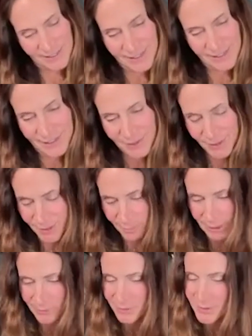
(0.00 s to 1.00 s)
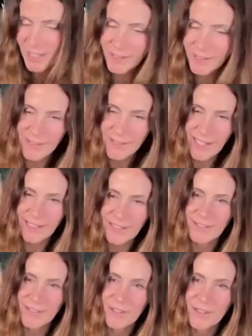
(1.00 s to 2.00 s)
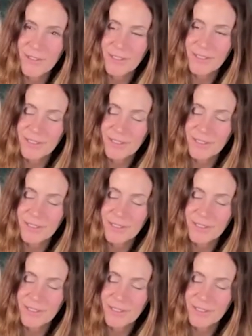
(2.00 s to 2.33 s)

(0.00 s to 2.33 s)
it's about exactly that. Just